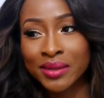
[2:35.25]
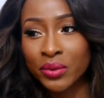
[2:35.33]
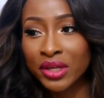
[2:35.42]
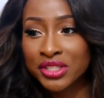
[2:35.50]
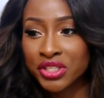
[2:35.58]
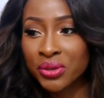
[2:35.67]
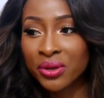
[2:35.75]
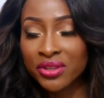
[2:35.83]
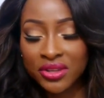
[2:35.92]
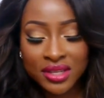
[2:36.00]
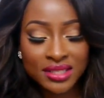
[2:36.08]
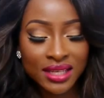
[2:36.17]
There were two
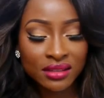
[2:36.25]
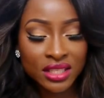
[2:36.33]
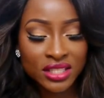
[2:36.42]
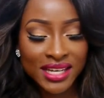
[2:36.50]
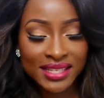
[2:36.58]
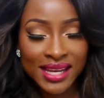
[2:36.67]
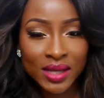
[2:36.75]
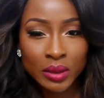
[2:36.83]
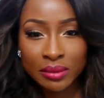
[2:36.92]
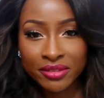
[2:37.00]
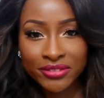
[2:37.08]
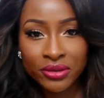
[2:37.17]
others in the shade
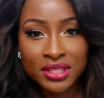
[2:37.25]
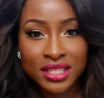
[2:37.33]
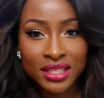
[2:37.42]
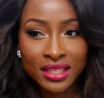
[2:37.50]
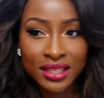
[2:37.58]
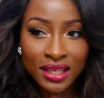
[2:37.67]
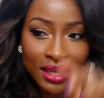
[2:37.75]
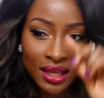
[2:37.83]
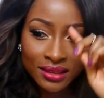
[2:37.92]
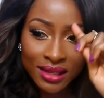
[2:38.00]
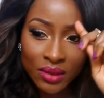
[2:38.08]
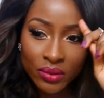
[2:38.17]
NW40
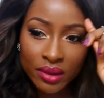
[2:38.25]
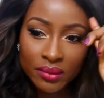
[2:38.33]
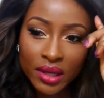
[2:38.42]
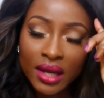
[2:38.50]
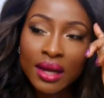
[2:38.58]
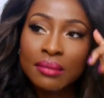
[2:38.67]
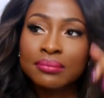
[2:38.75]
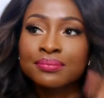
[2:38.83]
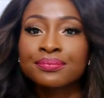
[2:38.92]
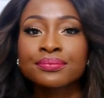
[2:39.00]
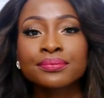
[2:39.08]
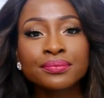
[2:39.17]
that were um,